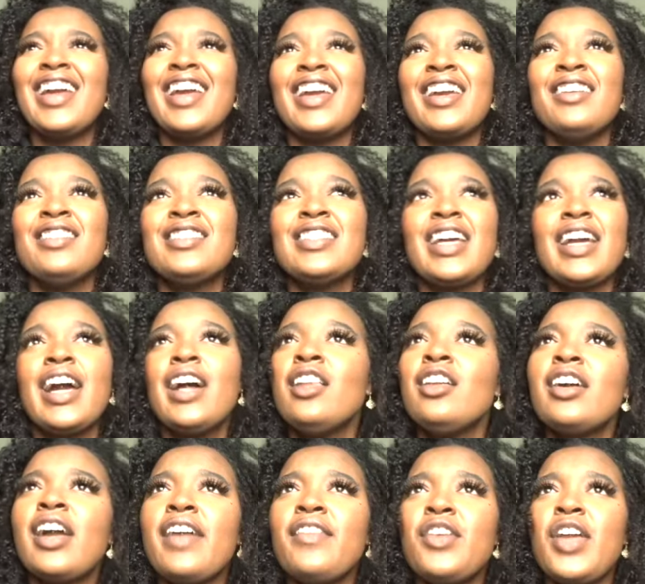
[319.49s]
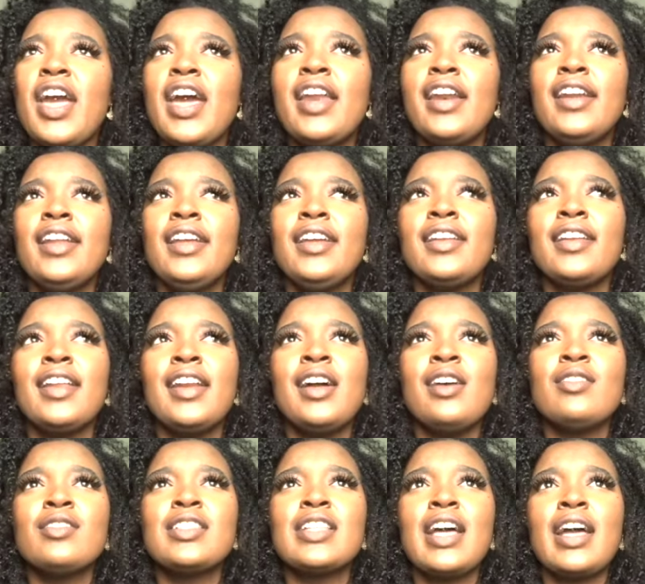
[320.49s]
He was like, how long have you had it in? And
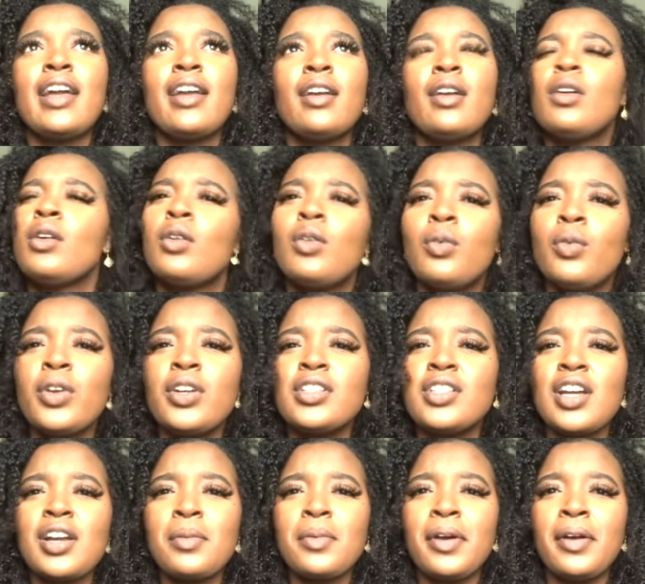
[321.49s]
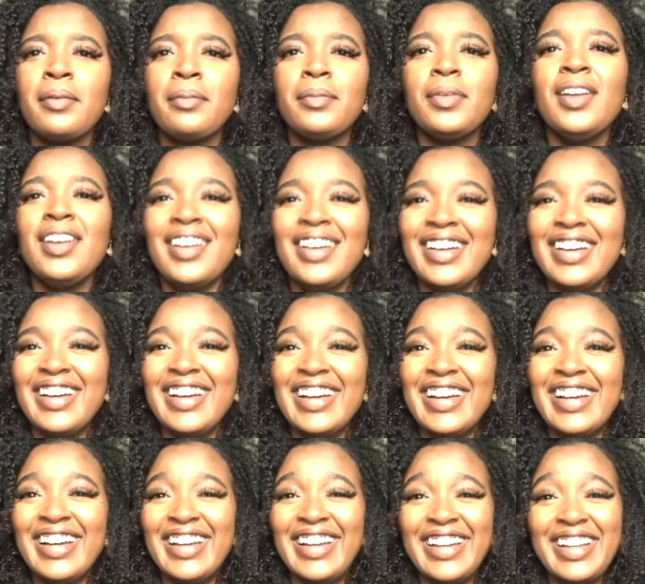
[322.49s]
I was like, what are you talking about?
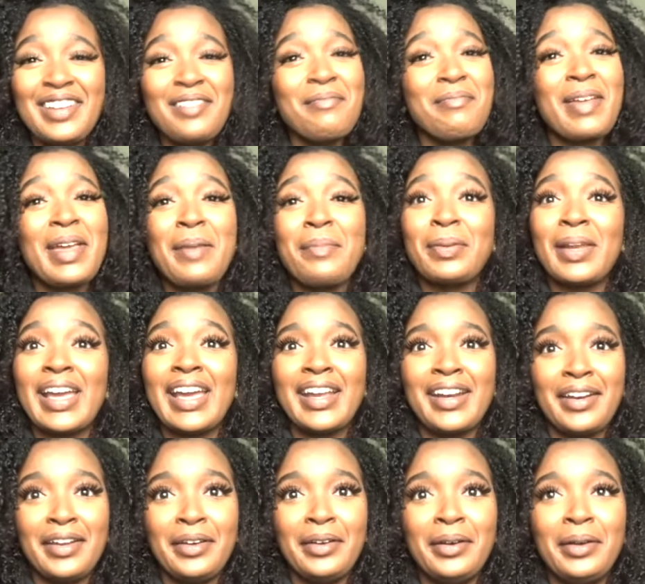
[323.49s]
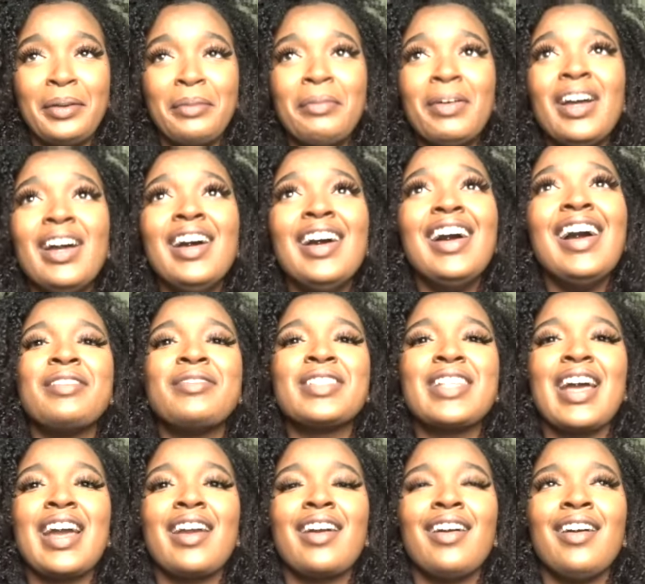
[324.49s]
Me playing dumb. He was
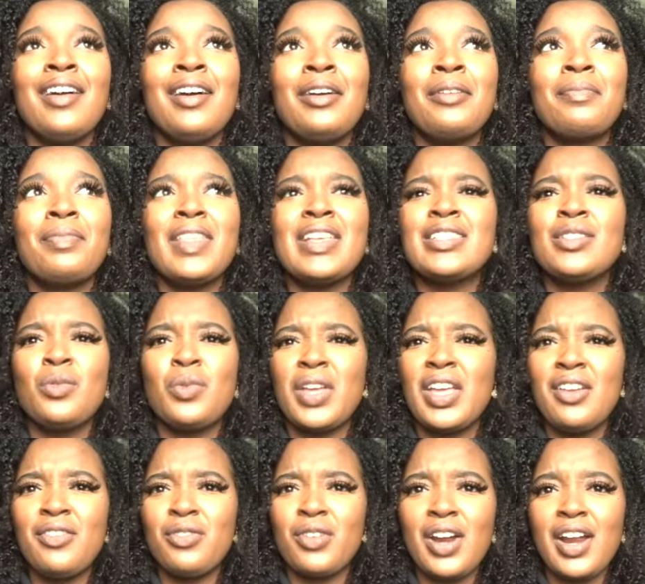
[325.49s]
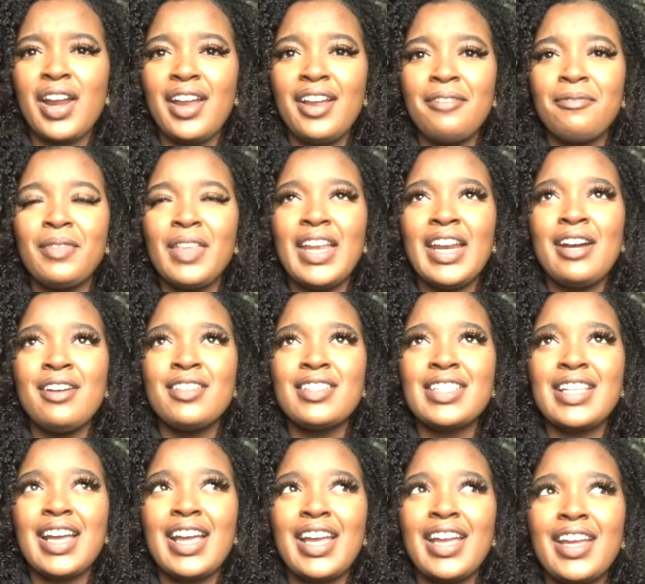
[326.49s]
like, that's a weave, right? And I was
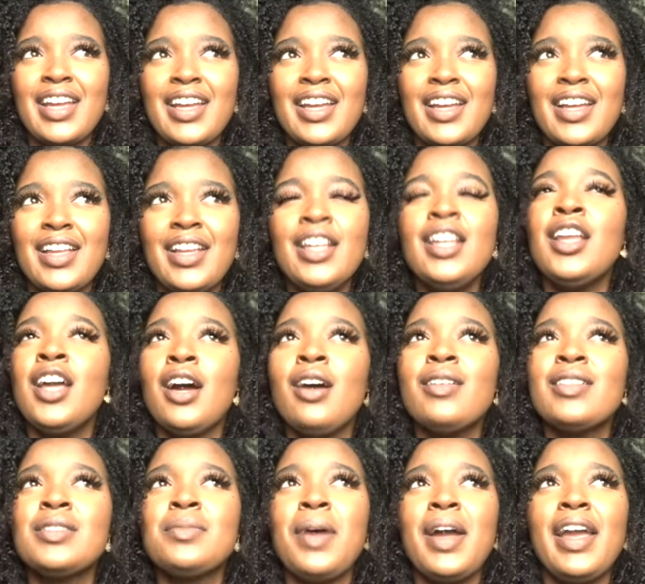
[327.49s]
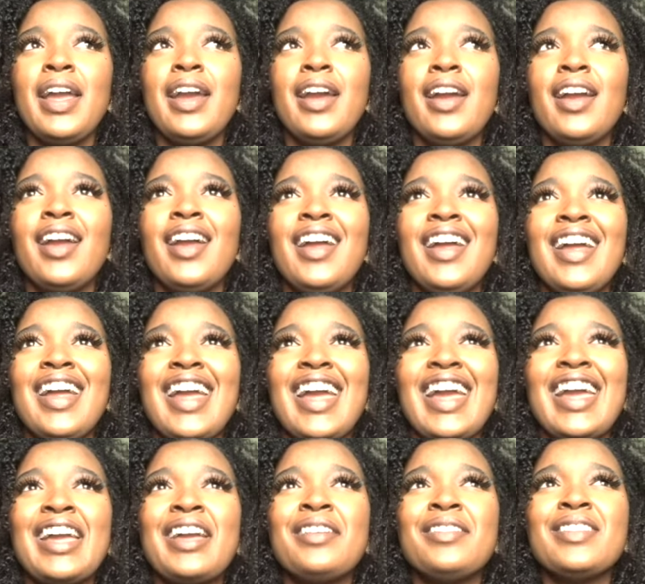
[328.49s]
like, no, it's my hair.
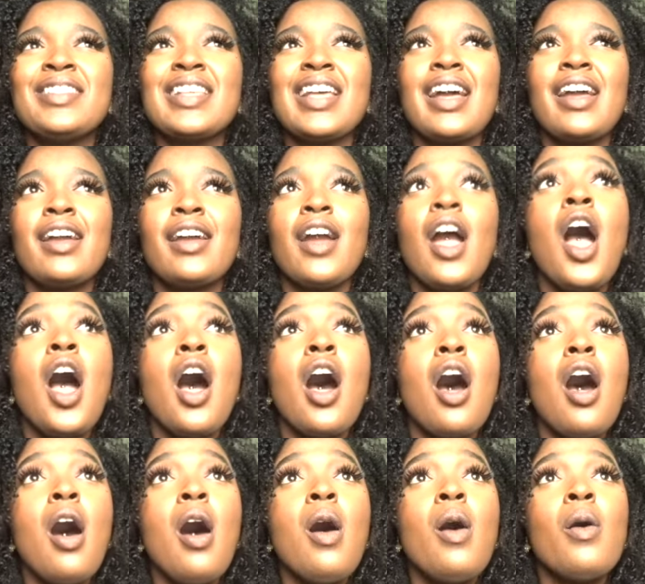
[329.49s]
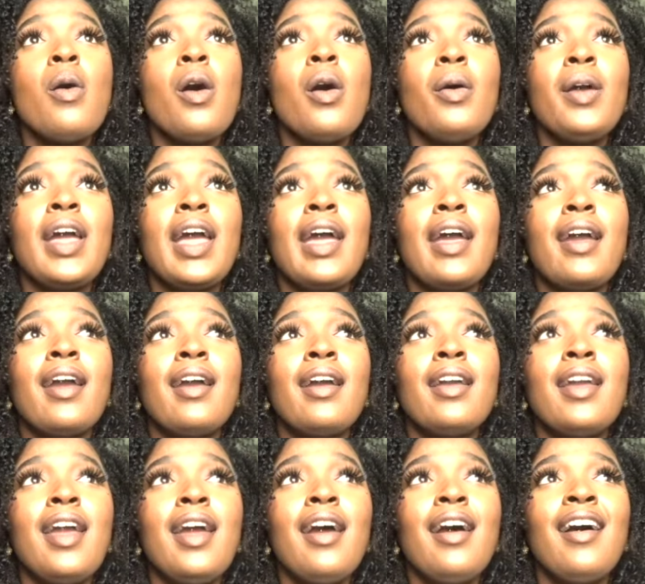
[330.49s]
And he was like, oh, okay,
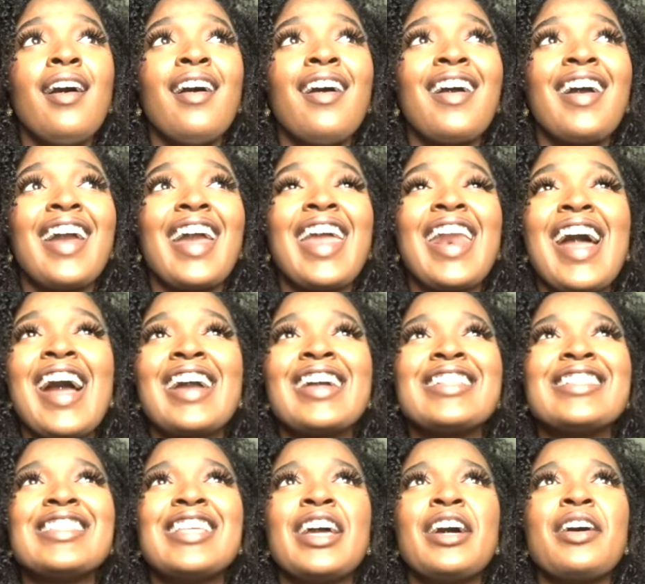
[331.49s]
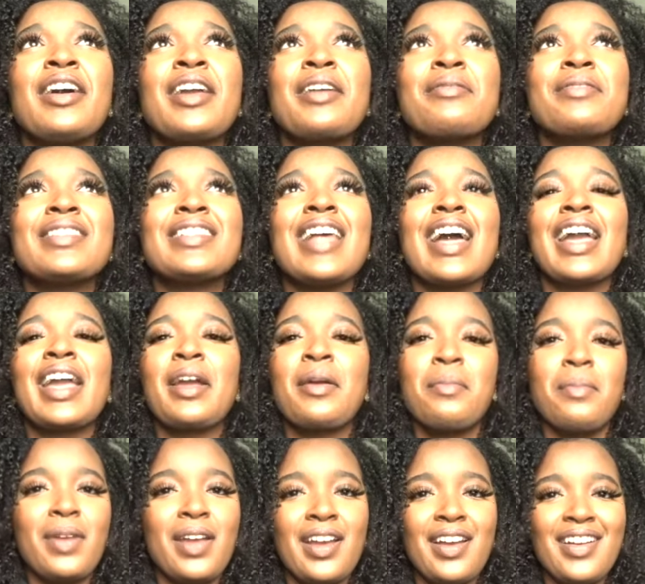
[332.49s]
yeah. And I could tell he was like
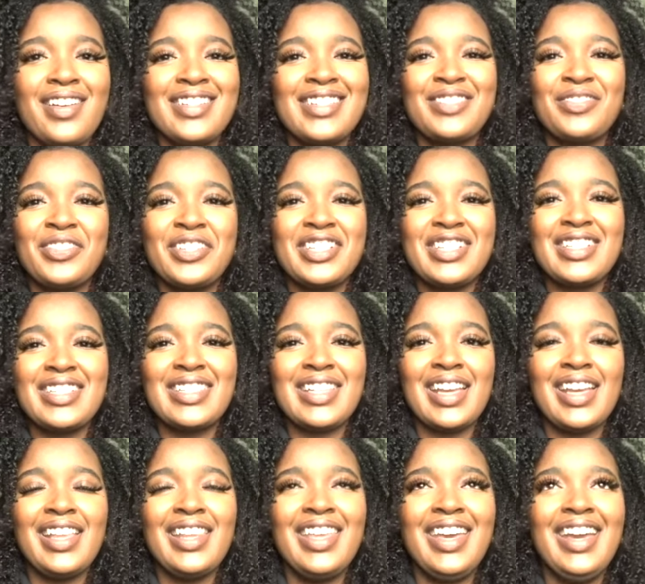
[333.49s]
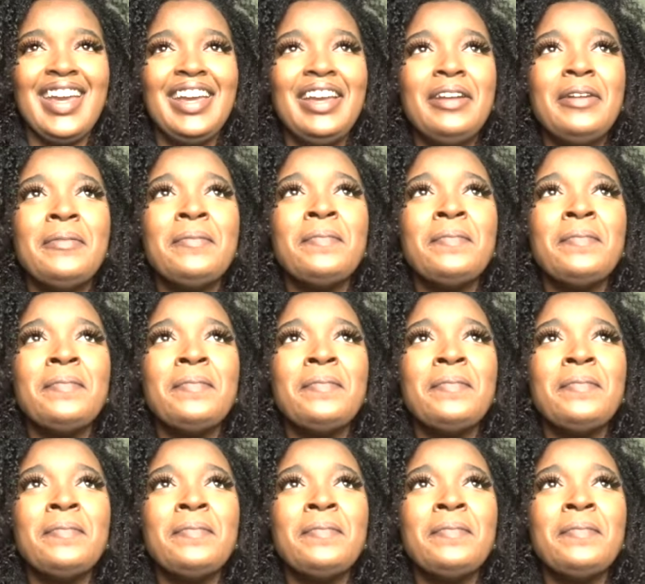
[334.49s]
embarrassed for just saying that.